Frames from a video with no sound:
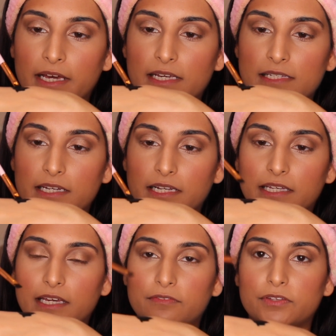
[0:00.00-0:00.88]
it's going to
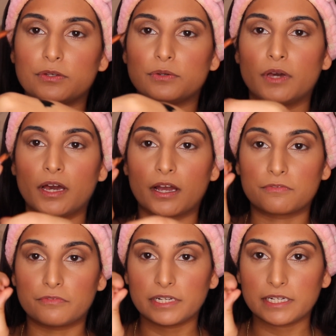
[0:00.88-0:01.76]
give you a
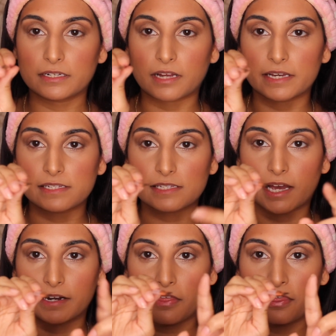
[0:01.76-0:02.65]
really nice
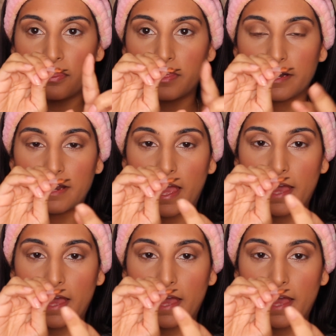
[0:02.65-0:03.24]
kind of thin